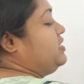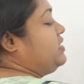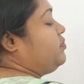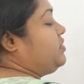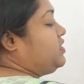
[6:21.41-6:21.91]

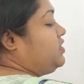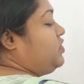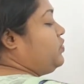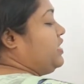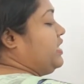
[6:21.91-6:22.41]

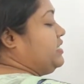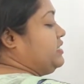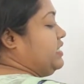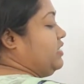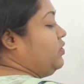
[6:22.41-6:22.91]
Subtraction we get
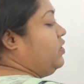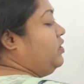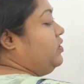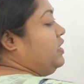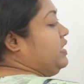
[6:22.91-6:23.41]

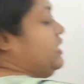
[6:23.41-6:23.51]
0.